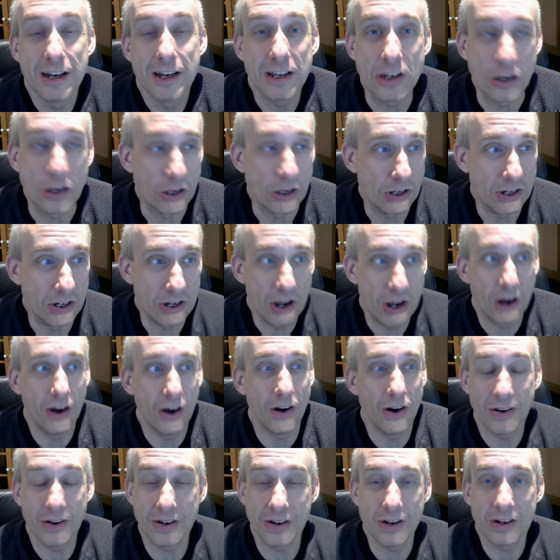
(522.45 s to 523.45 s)

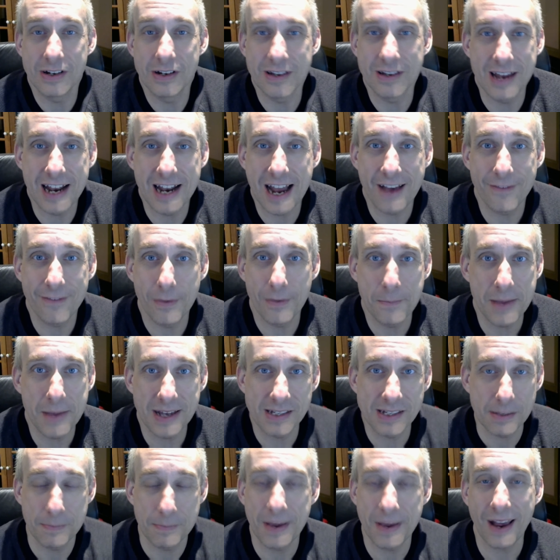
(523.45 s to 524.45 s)
have a
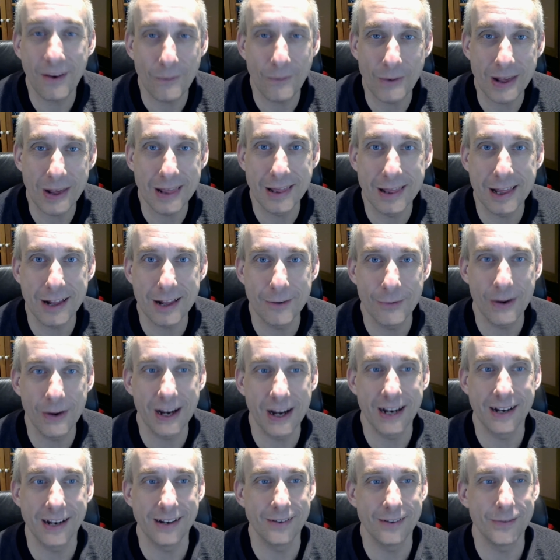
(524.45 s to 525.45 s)
mess about with
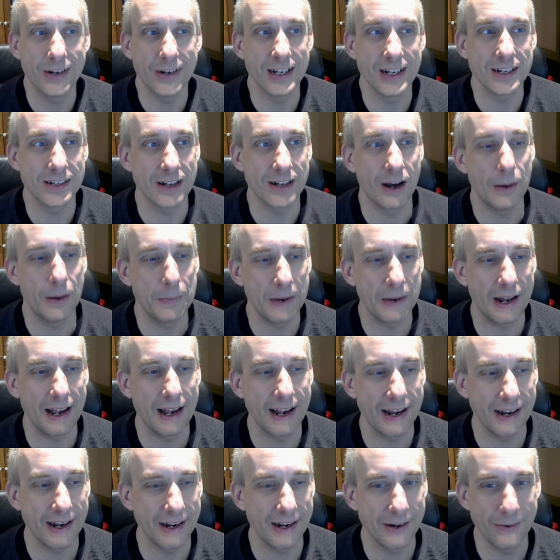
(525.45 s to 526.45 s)
when you start
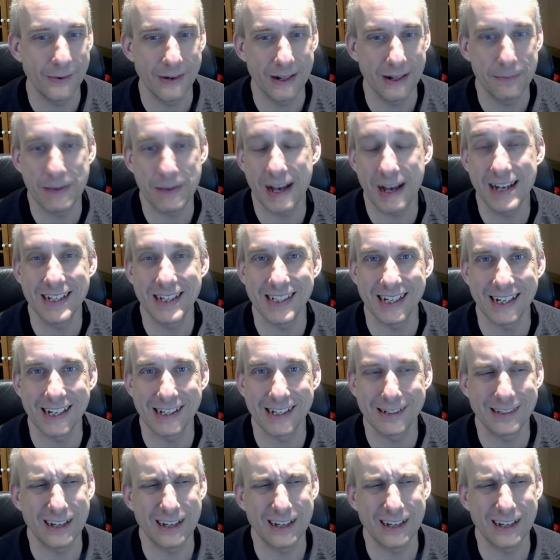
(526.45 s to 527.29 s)
playing with Basic.